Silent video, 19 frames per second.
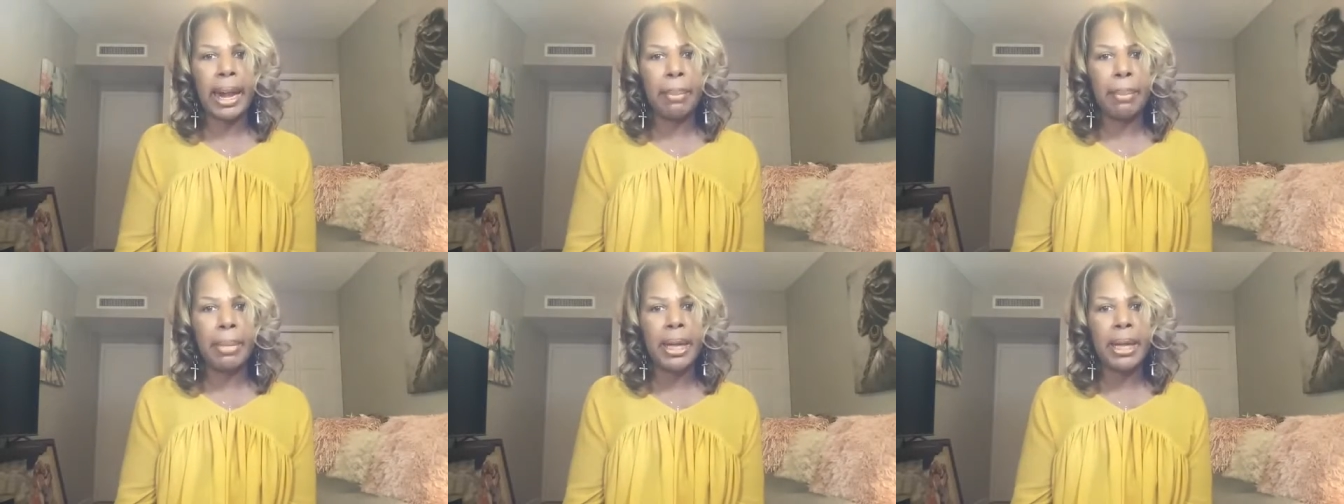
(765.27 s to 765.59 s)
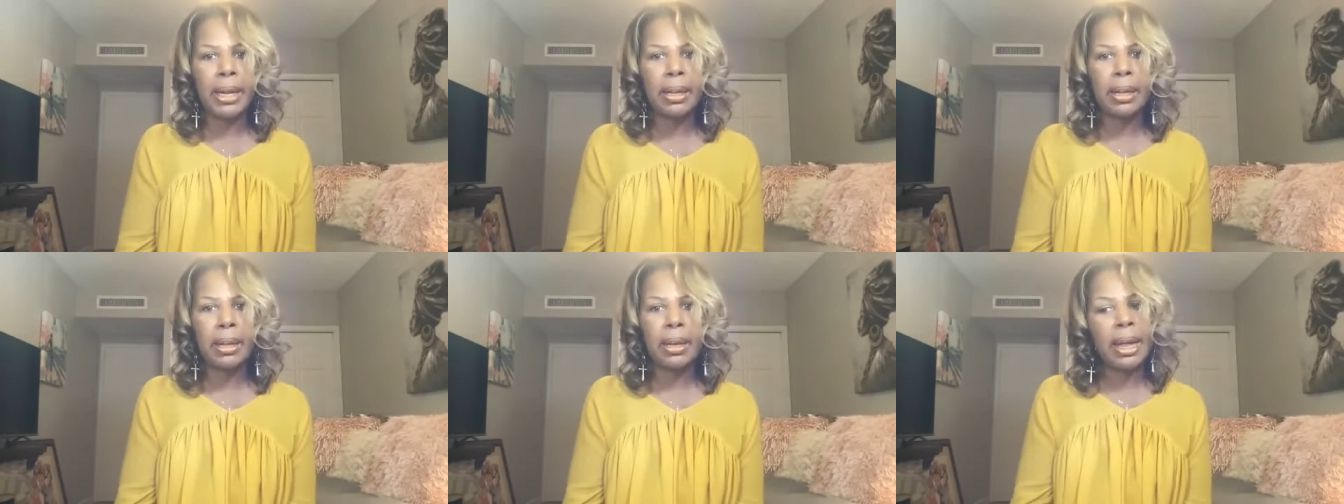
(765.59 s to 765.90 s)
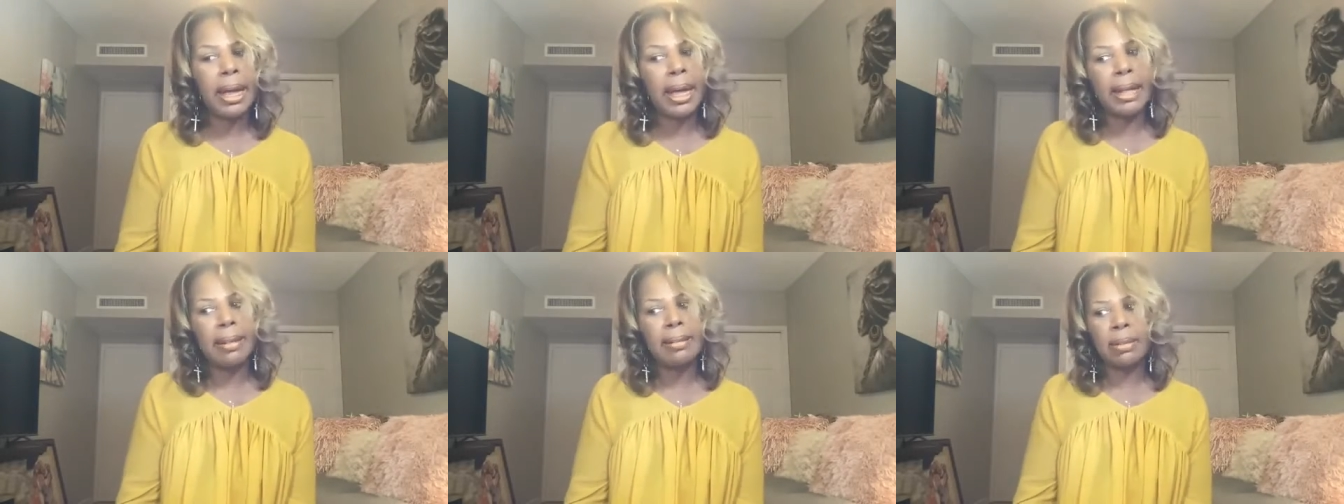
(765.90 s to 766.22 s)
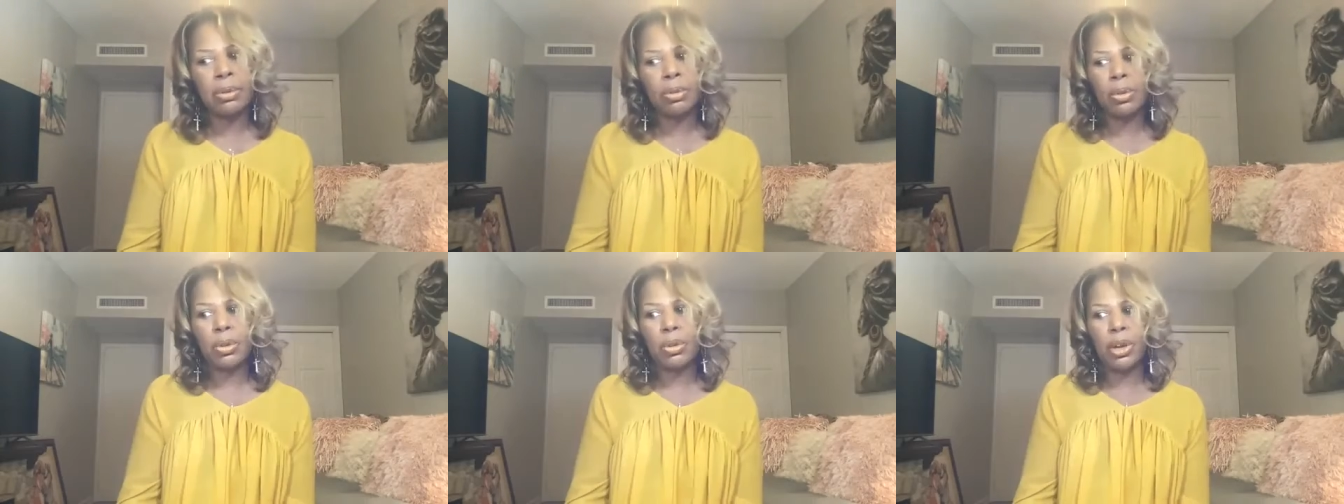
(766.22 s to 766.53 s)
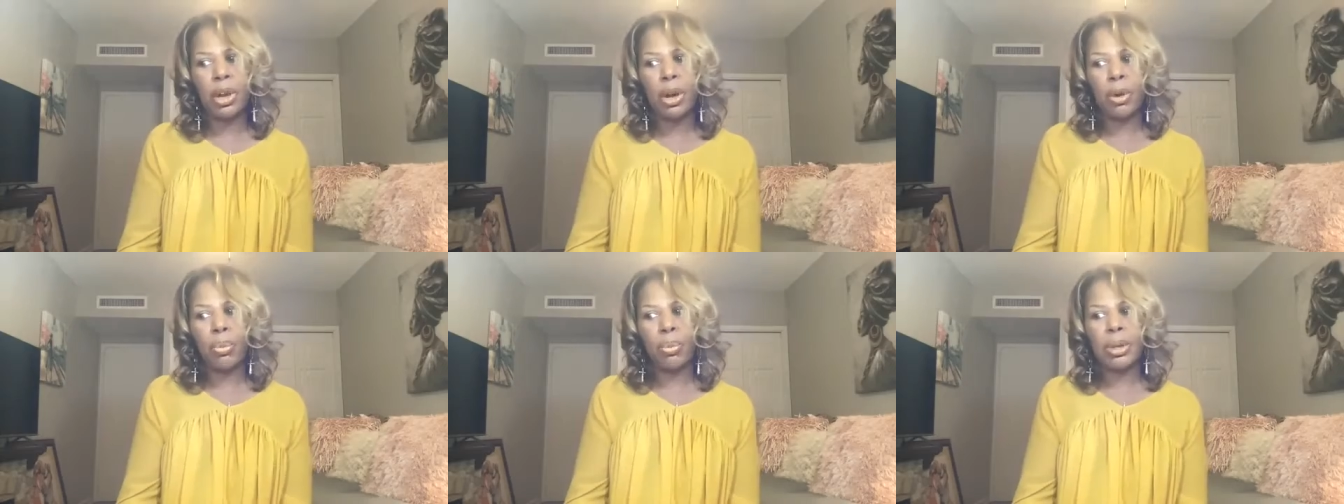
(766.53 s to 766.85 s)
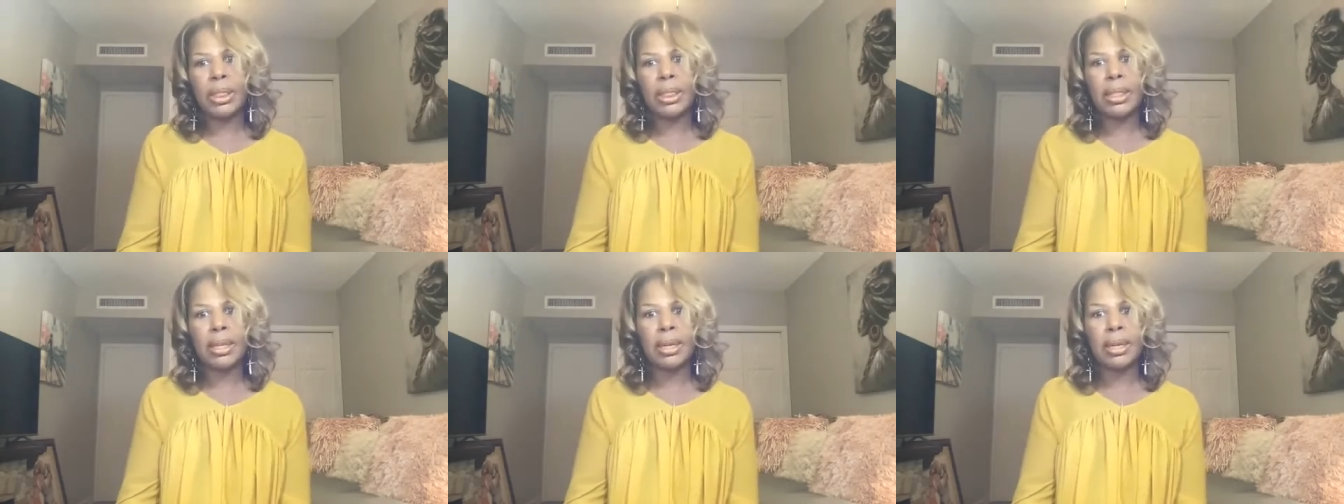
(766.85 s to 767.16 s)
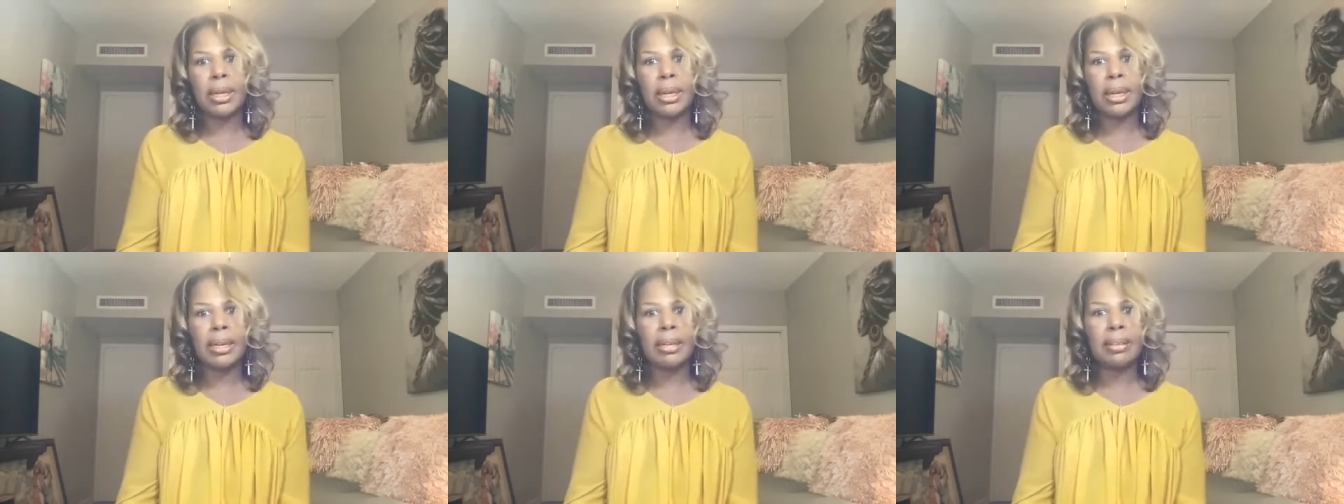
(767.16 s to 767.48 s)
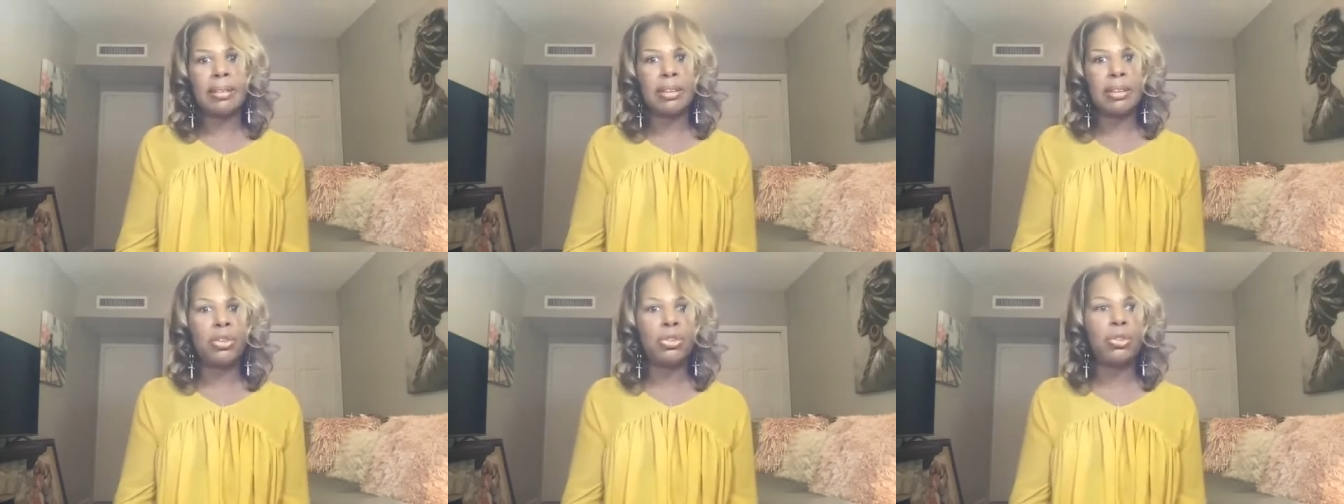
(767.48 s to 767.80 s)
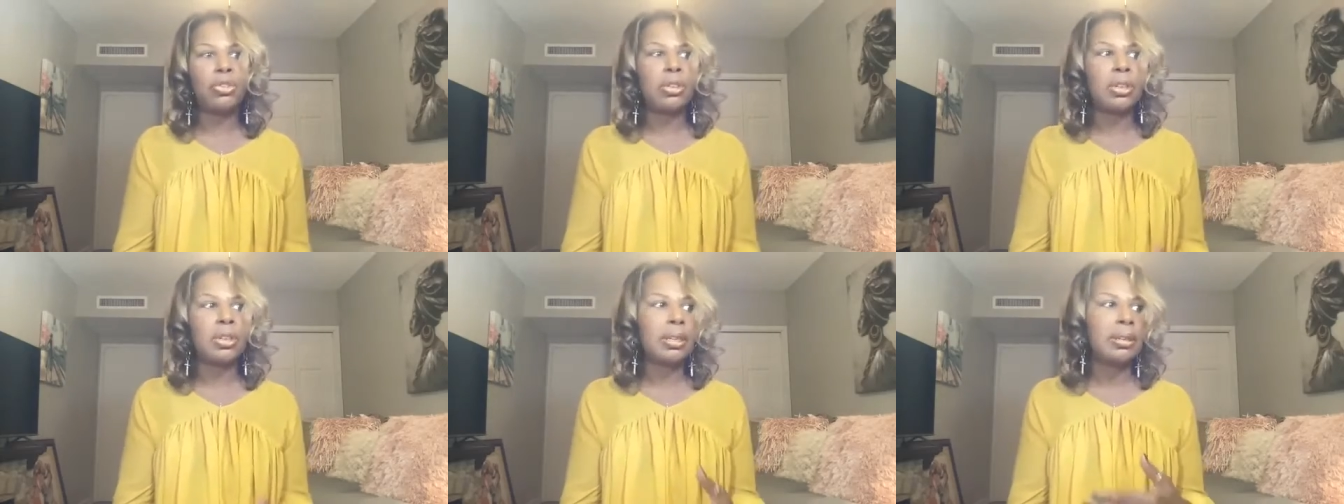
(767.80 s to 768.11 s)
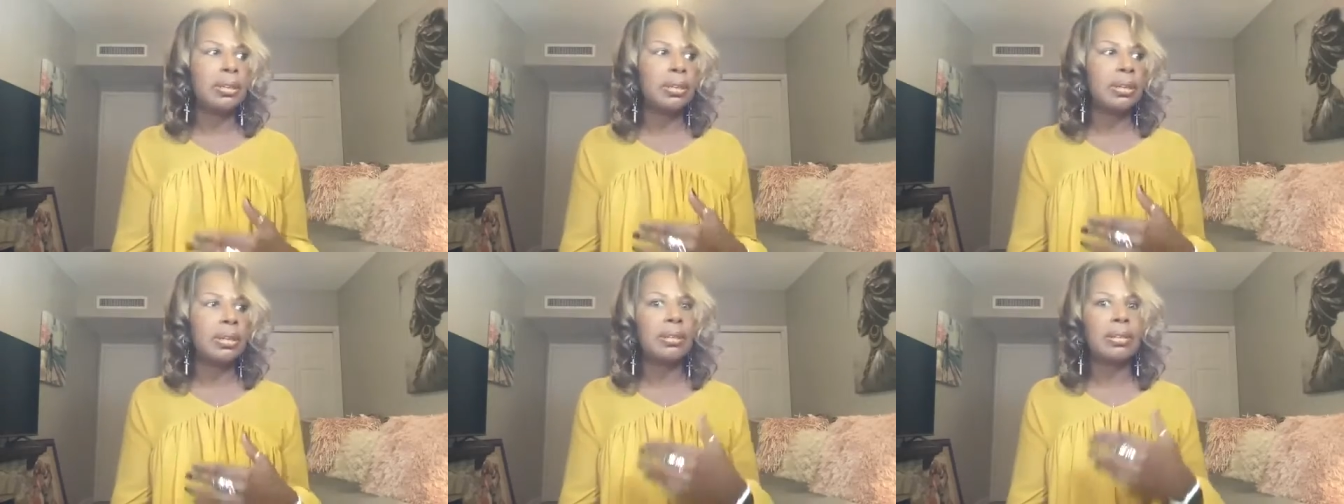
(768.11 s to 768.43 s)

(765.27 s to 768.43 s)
I mean, as with an institution